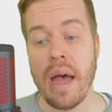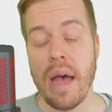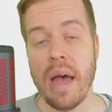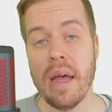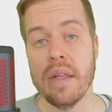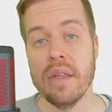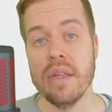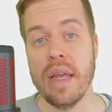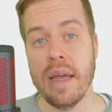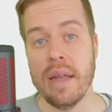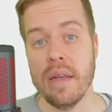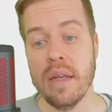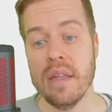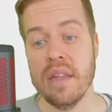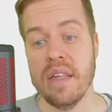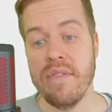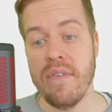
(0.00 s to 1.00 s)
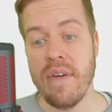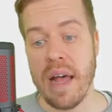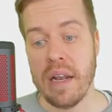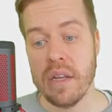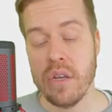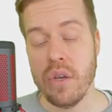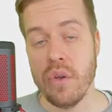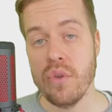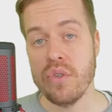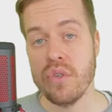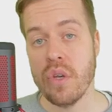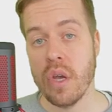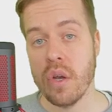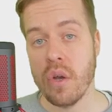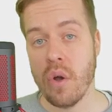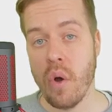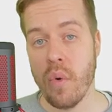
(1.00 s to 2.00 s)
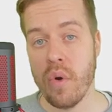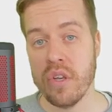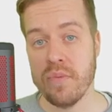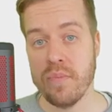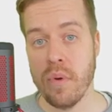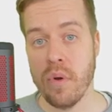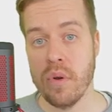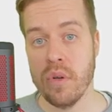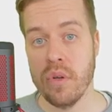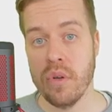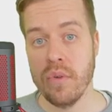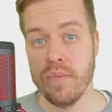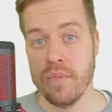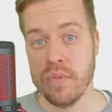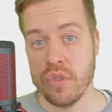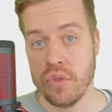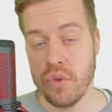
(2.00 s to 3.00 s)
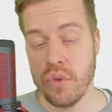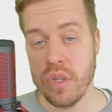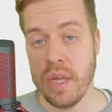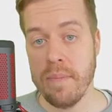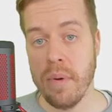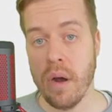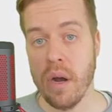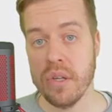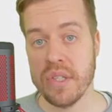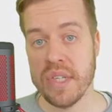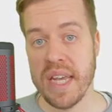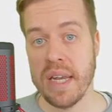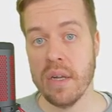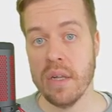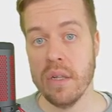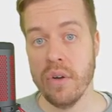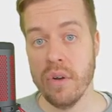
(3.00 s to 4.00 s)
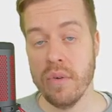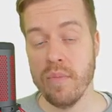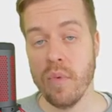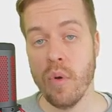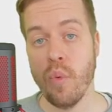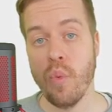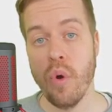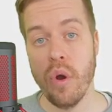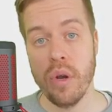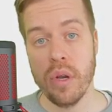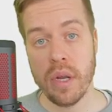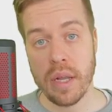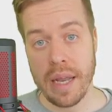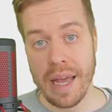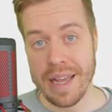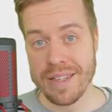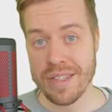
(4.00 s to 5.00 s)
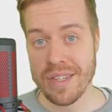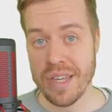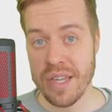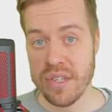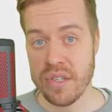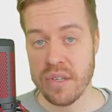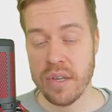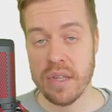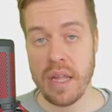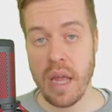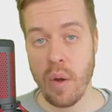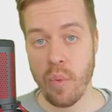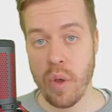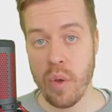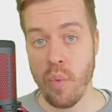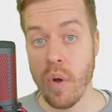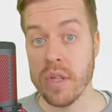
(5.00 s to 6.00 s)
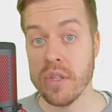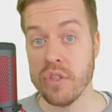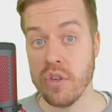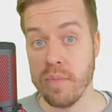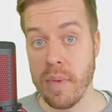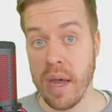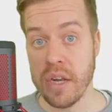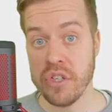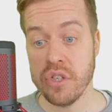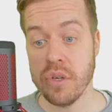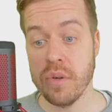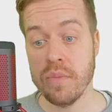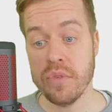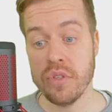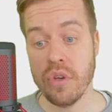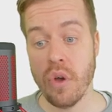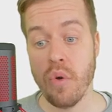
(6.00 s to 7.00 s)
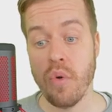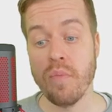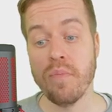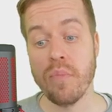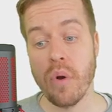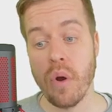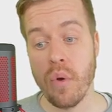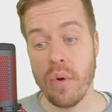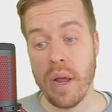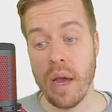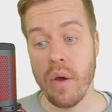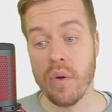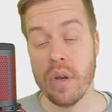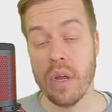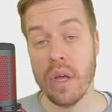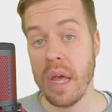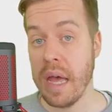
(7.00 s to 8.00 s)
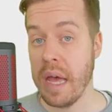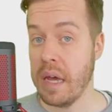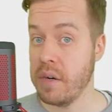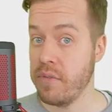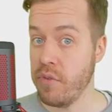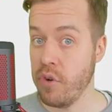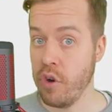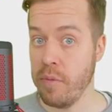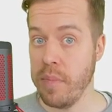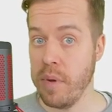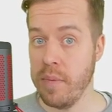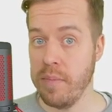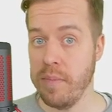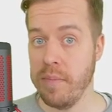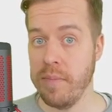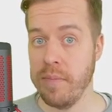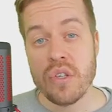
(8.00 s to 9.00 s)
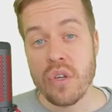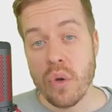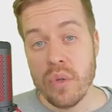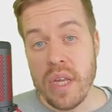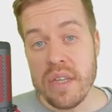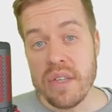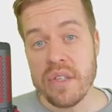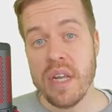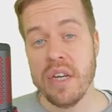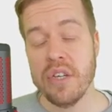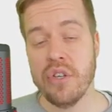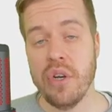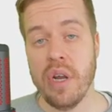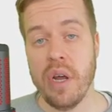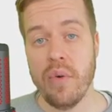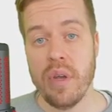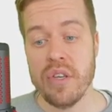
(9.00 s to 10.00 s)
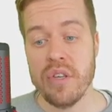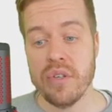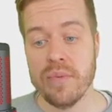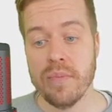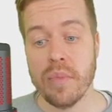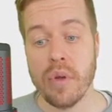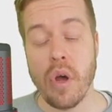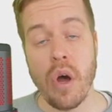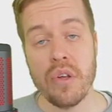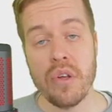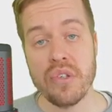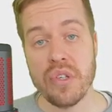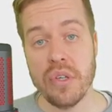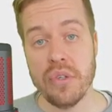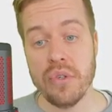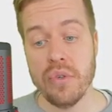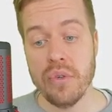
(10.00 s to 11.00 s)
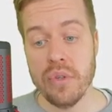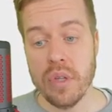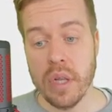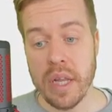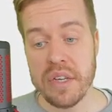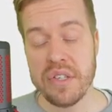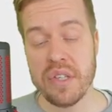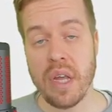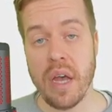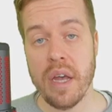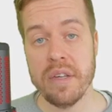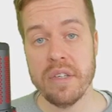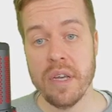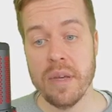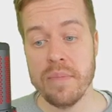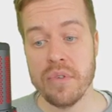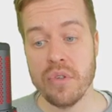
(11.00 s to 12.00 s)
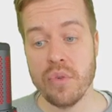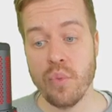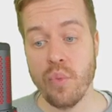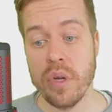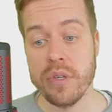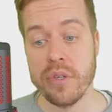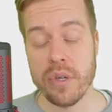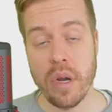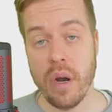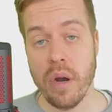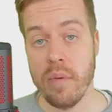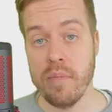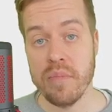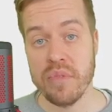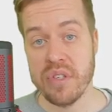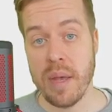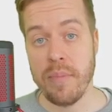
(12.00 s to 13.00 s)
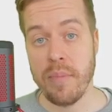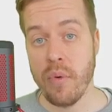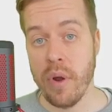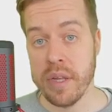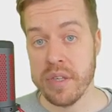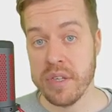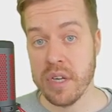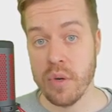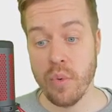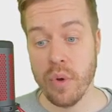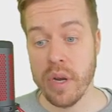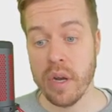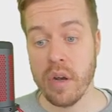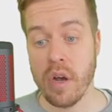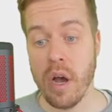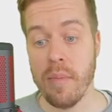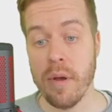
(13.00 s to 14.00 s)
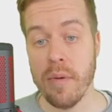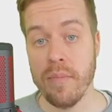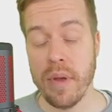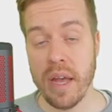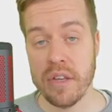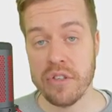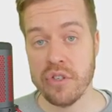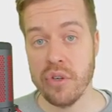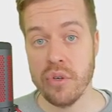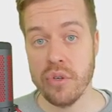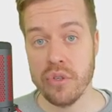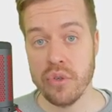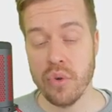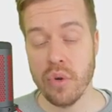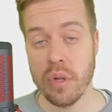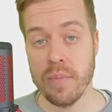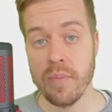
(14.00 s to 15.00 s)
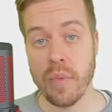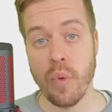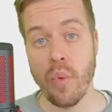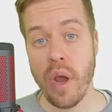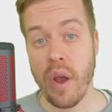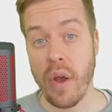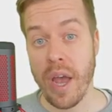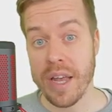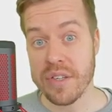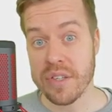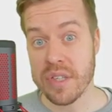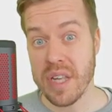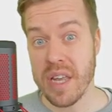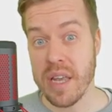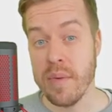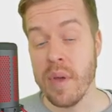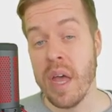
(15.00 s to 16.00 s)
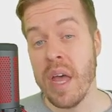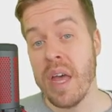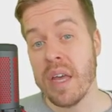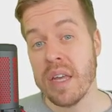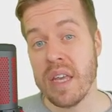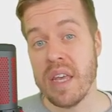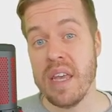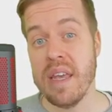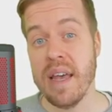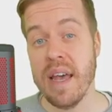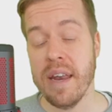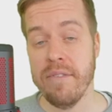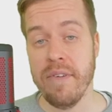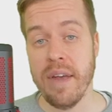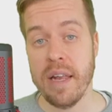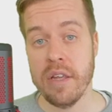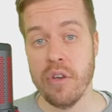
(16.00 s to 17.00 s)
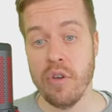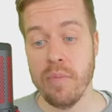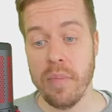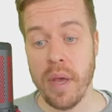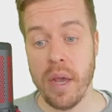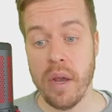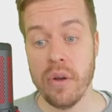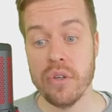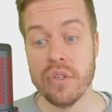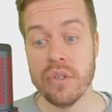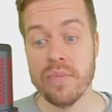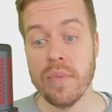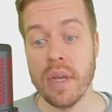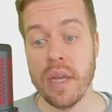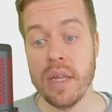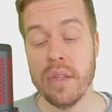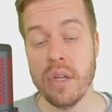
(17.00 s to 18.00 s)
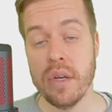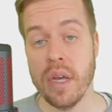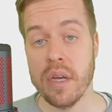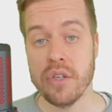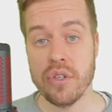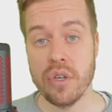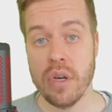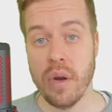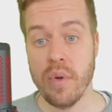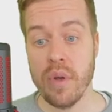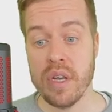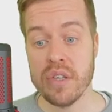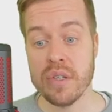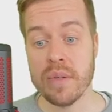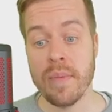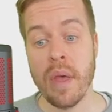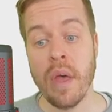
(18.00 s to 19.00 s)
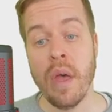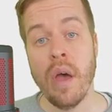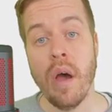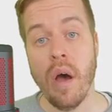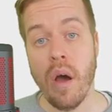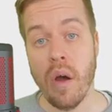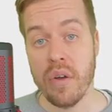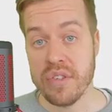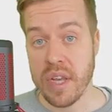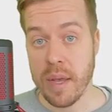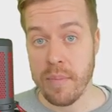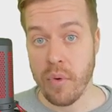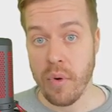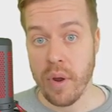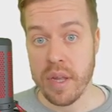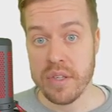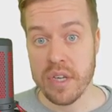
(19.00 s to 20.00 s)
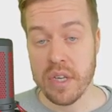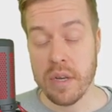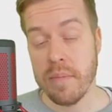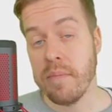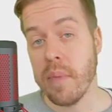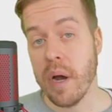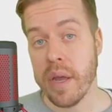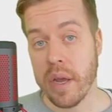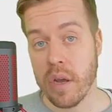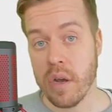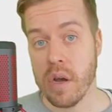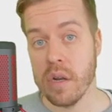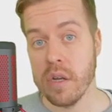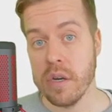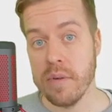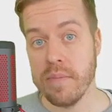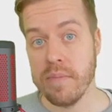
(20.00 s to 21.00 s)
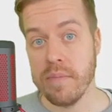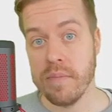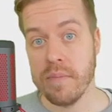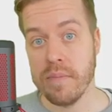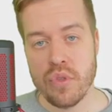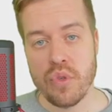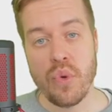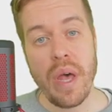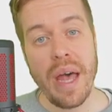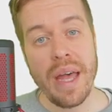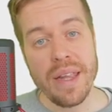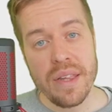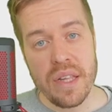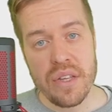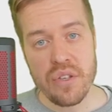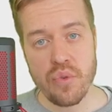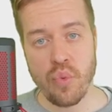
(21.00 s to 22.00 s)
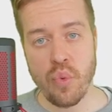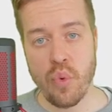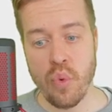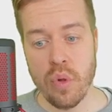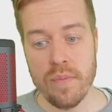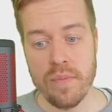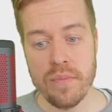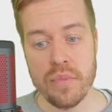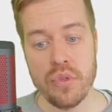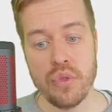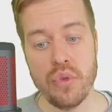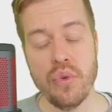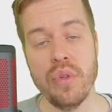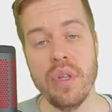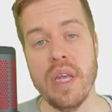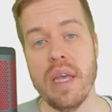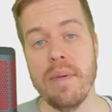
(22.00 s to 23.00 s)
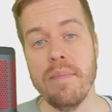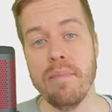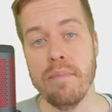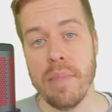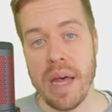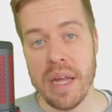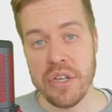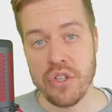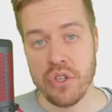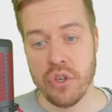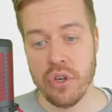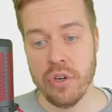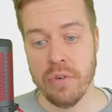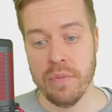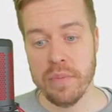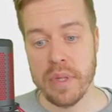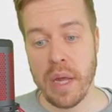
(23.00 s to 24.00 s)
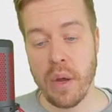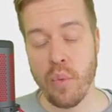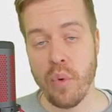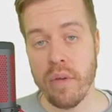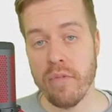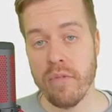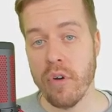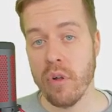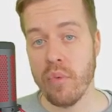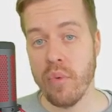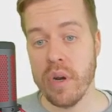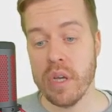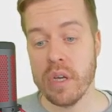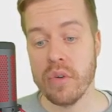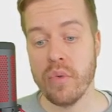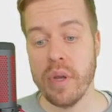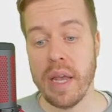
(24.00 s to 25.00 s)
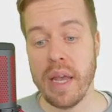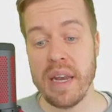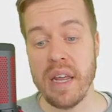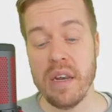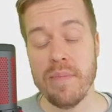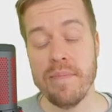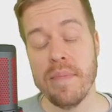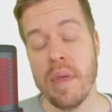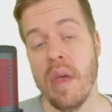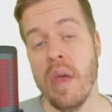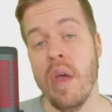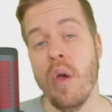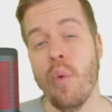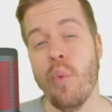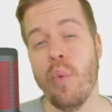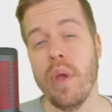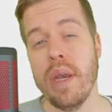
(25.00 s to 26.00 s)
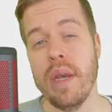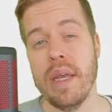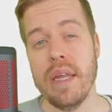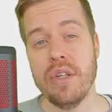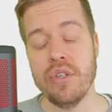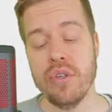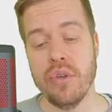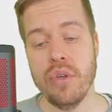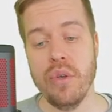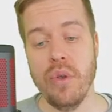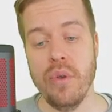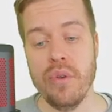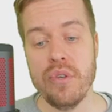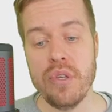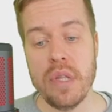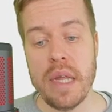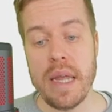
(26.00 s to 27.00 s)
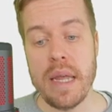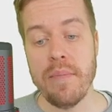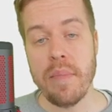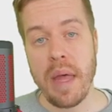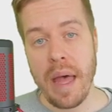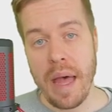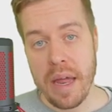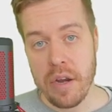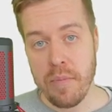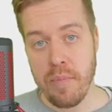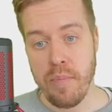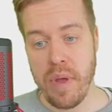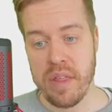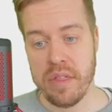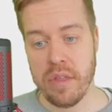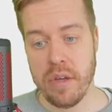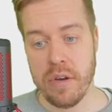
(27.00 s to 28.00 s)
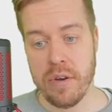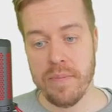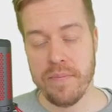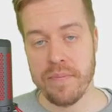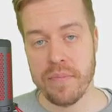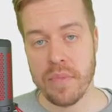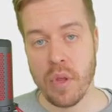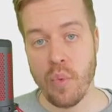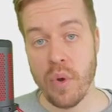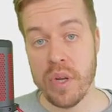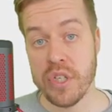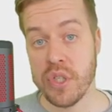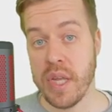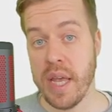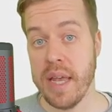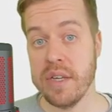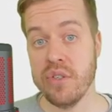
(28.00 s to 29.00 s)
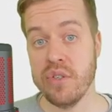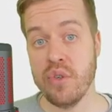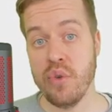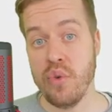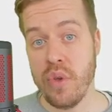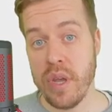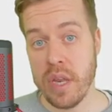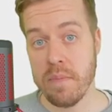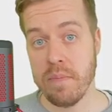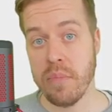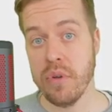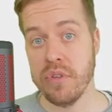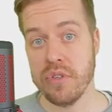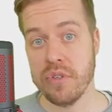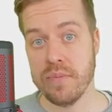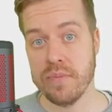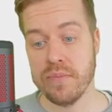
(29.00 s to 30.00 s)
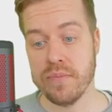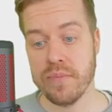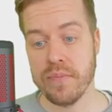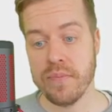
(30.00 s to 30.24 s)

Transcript: and then the values correspond to the particular word classes that we want to match, so pronoun and verb. So these dictionaries constitute the list items which are separated with a comma as usual, whereas the key and value pairs in the dictionaries are separated by a colon. To add this rule to the matcher that we've already created, we need to use the add method, which takes two inputs.